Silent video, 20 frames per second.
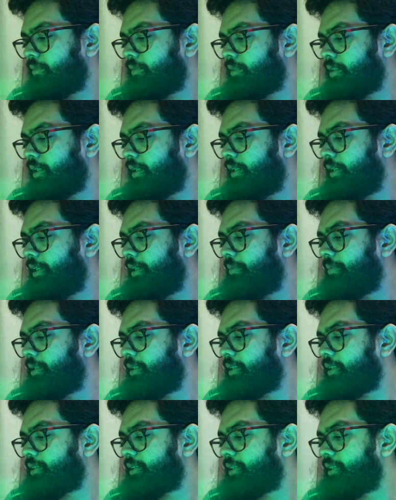I'll name
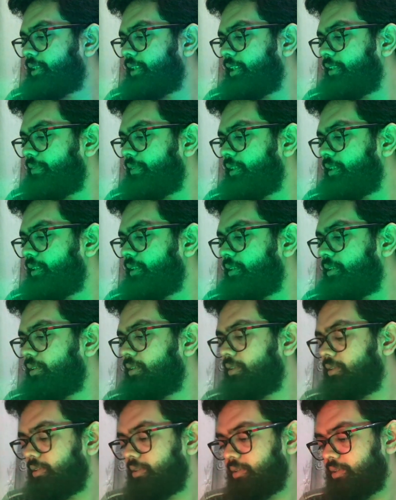it as TV
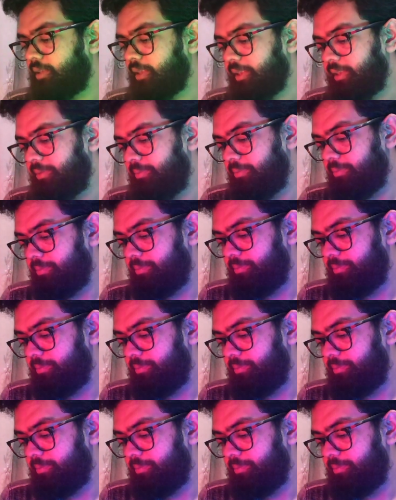time.